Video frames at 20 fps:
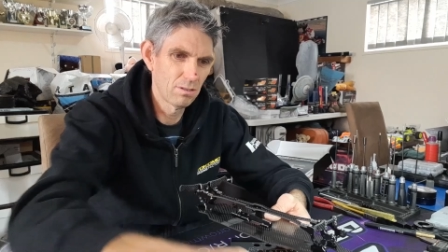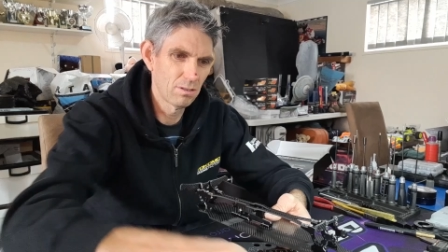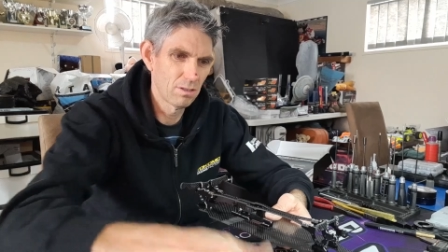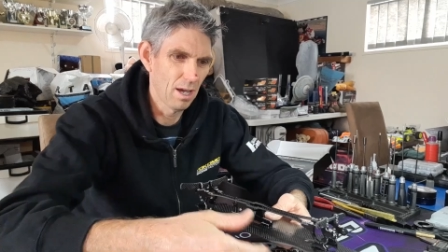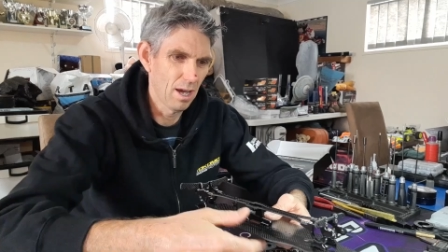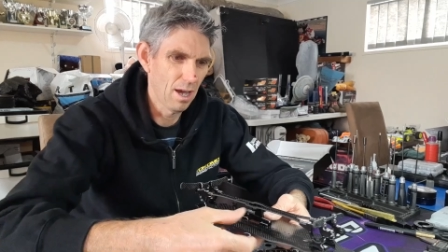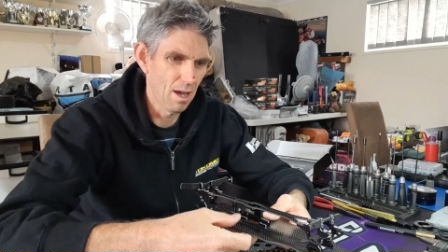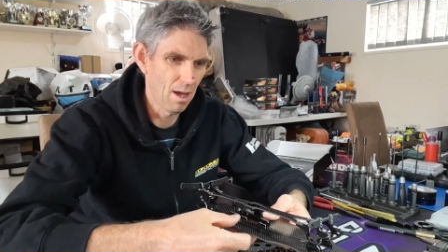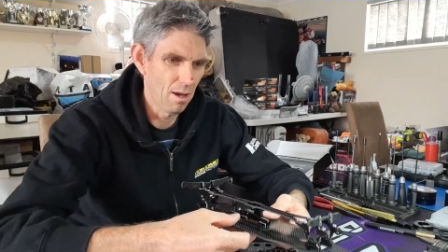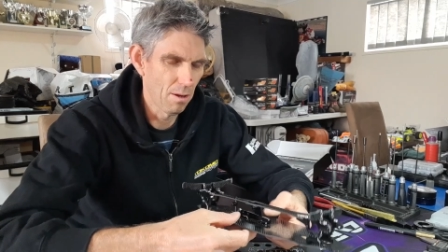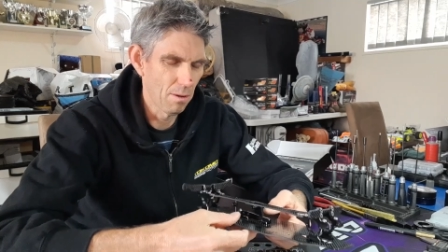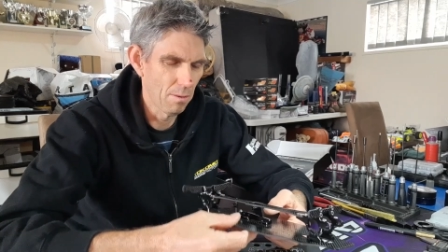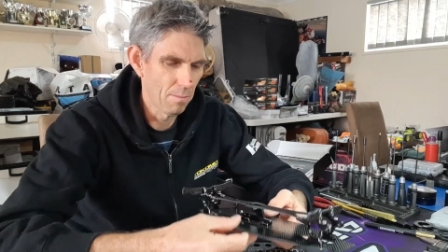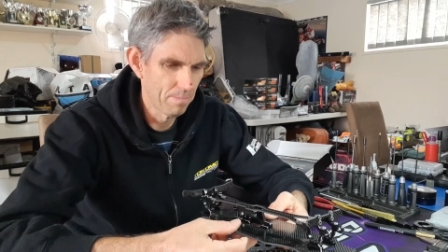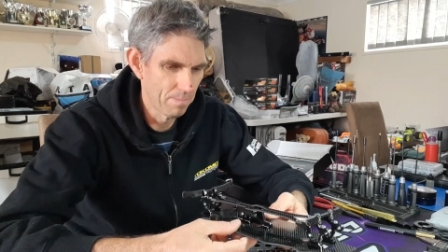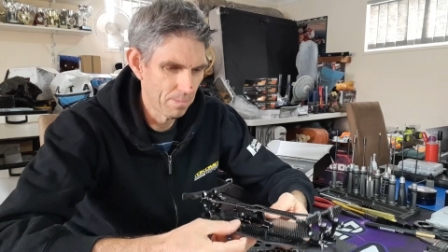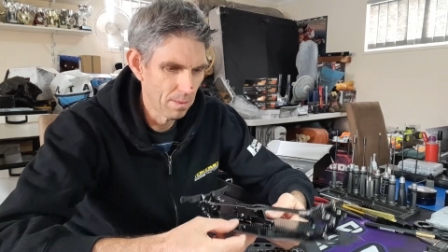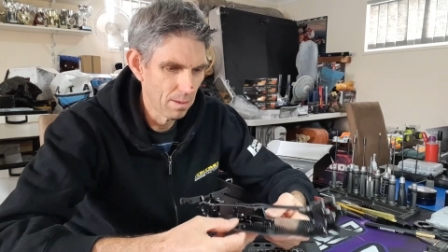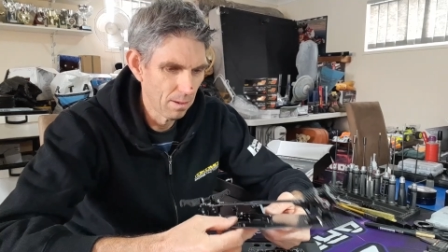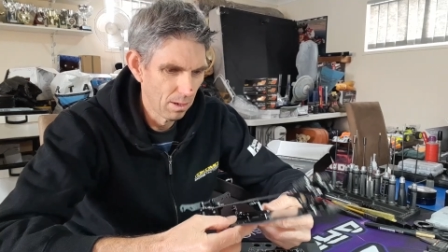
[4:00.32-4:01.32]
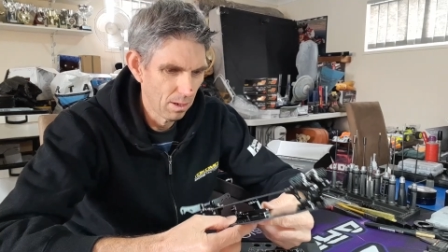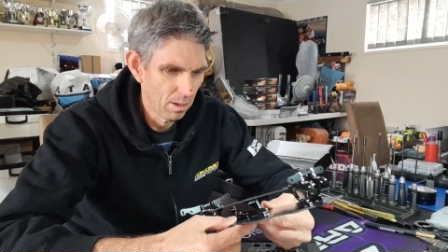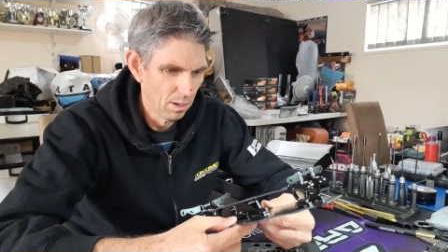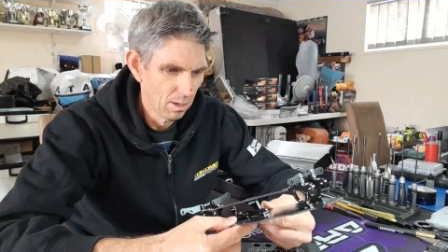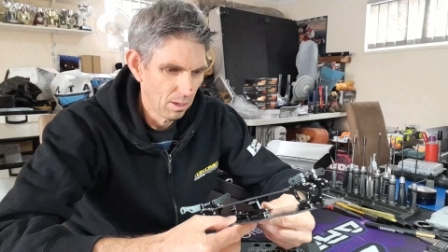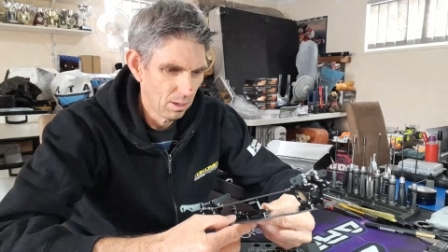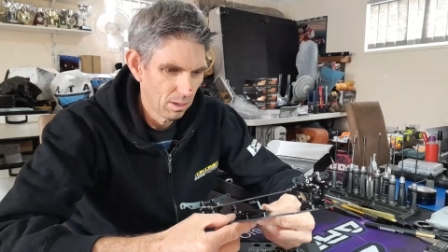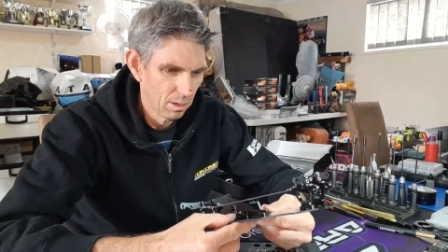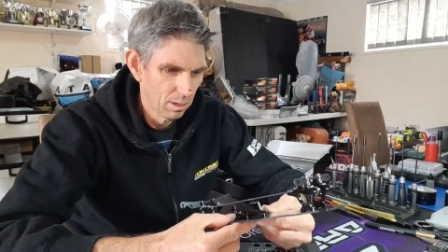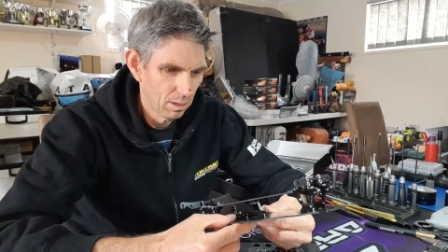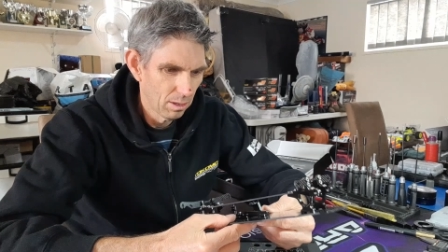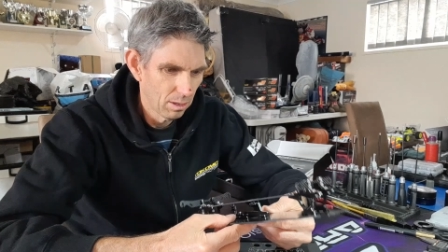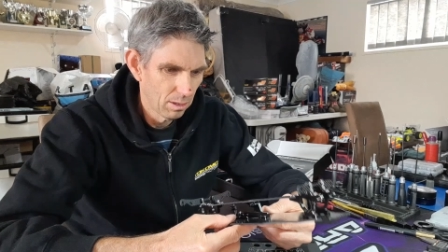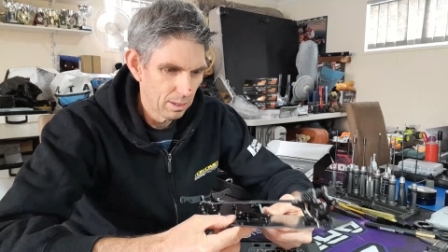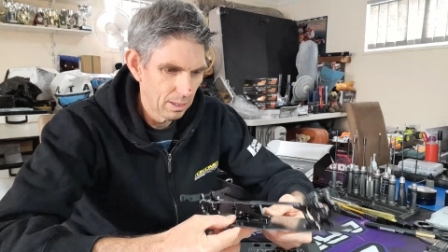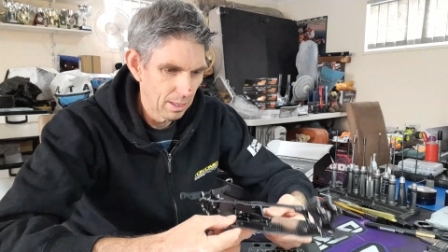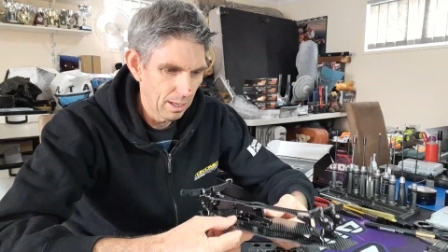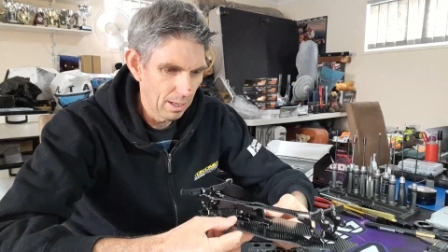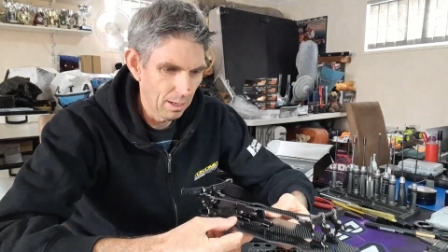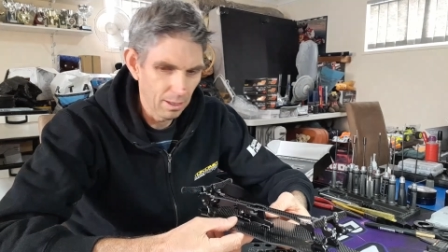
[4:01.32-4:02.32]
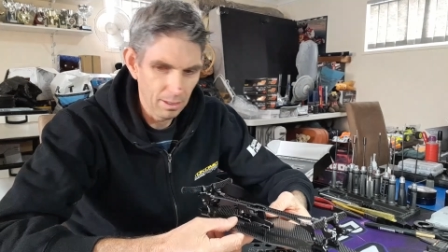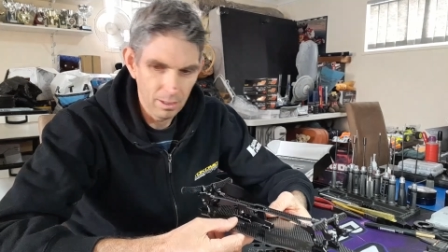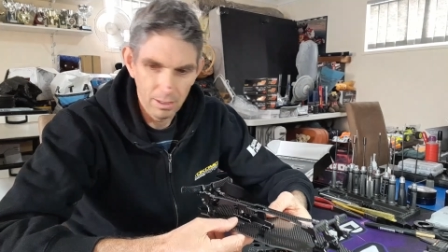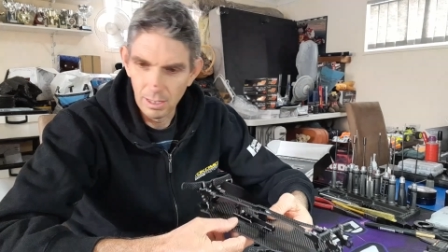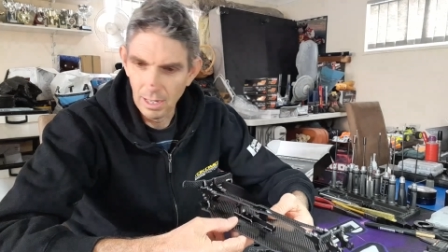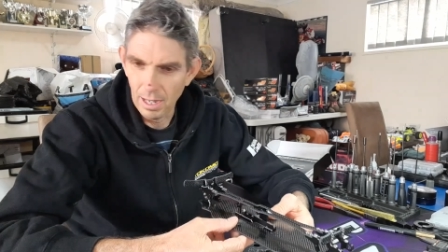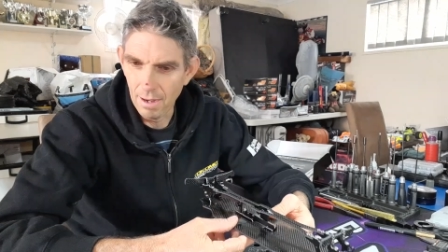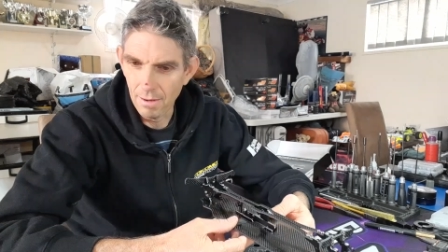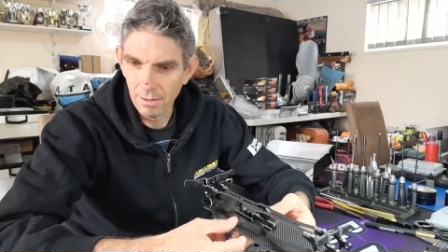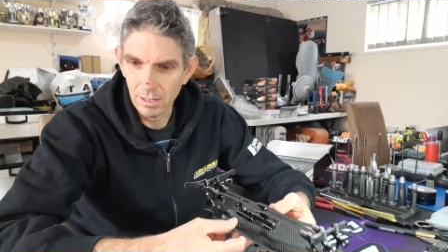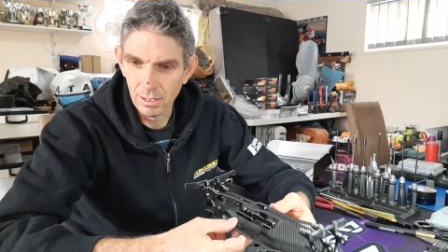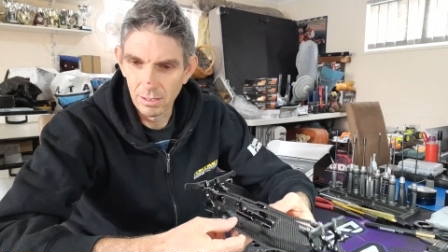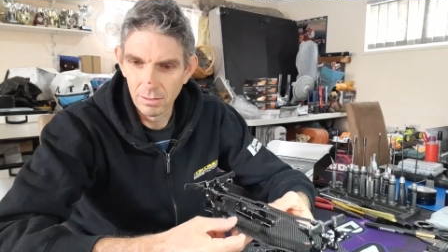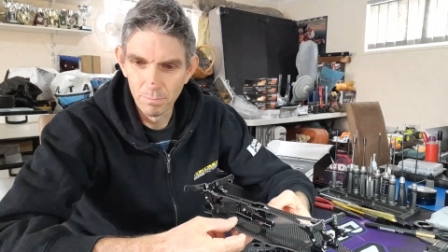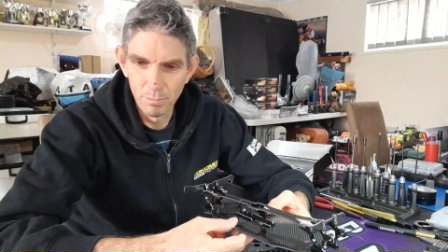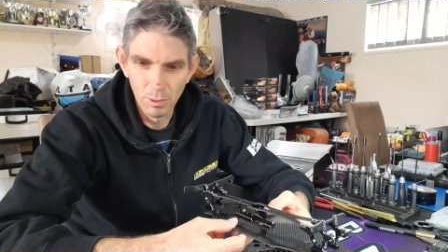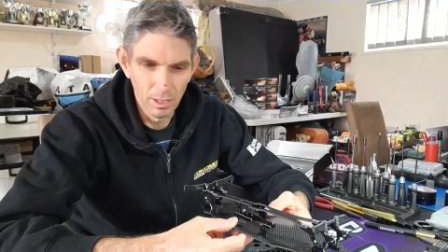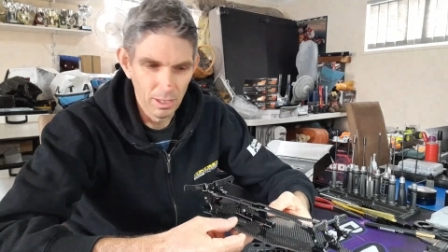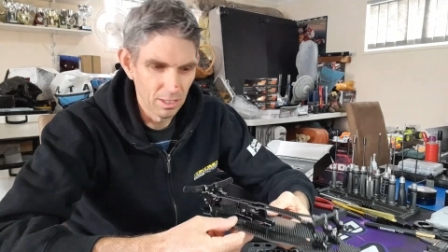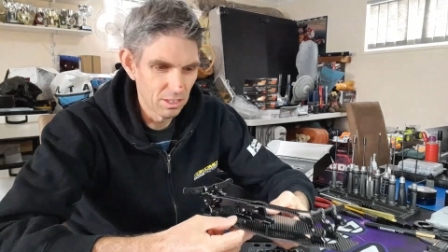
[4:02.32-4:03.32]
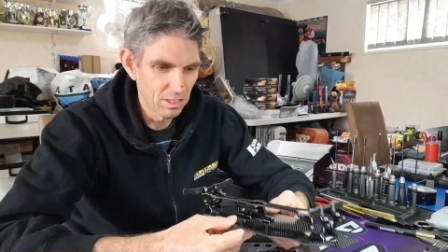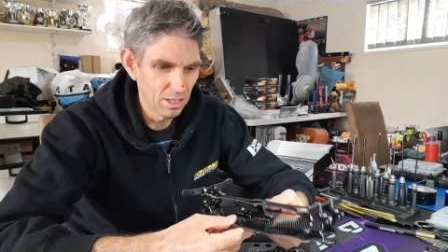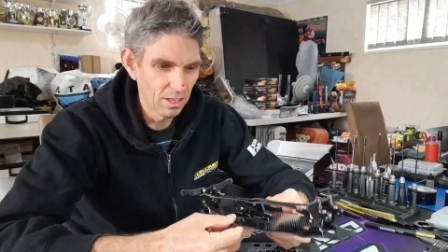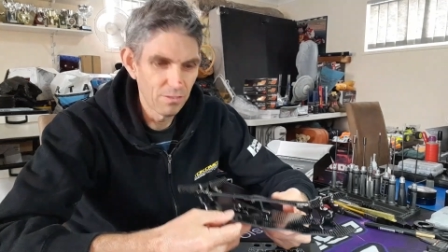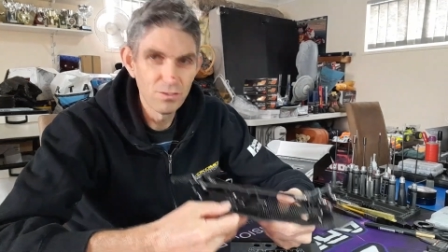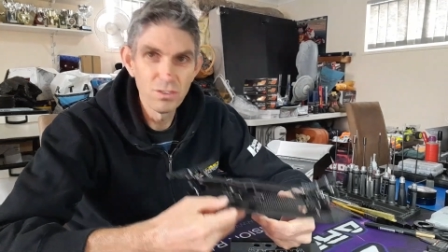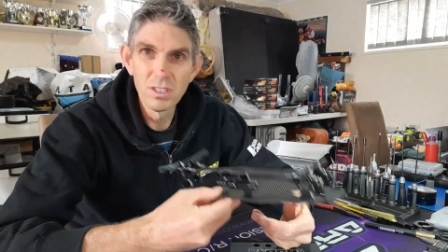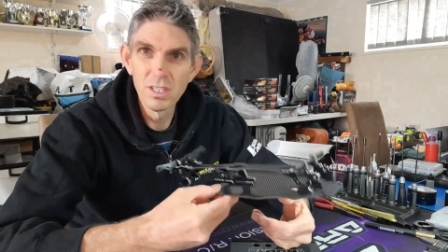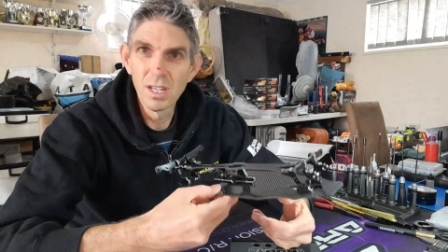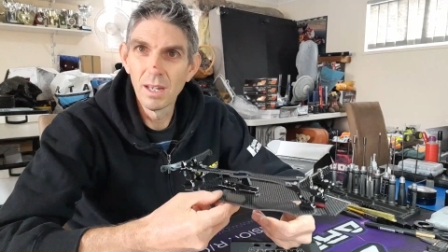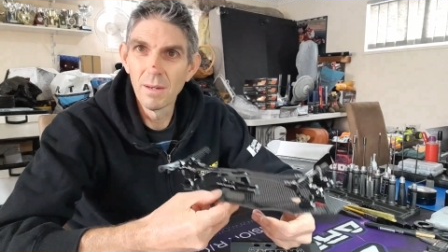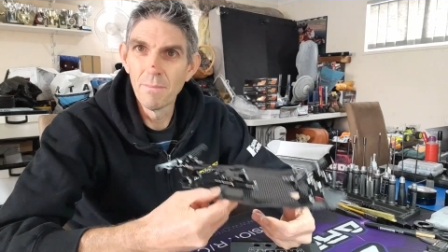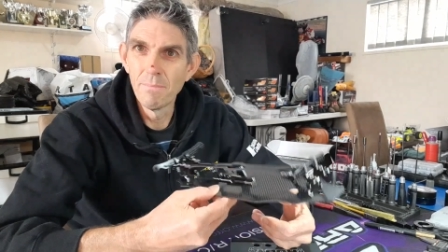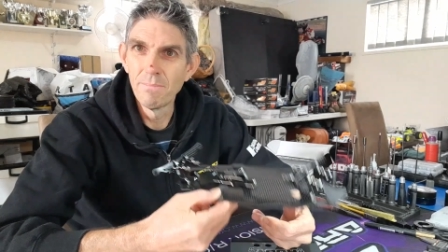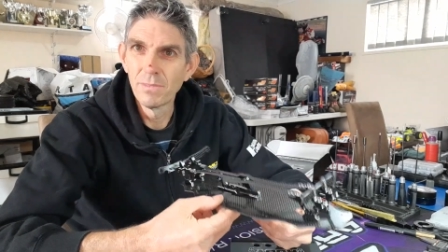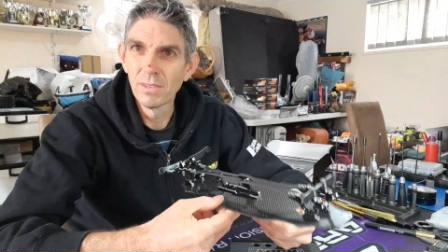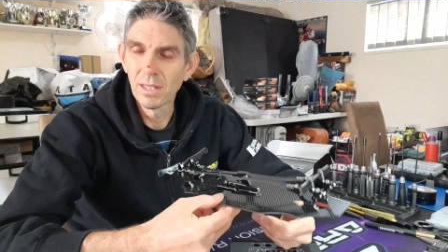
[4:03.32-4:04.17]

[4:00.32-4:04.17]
So now I, now I can put the diffs in,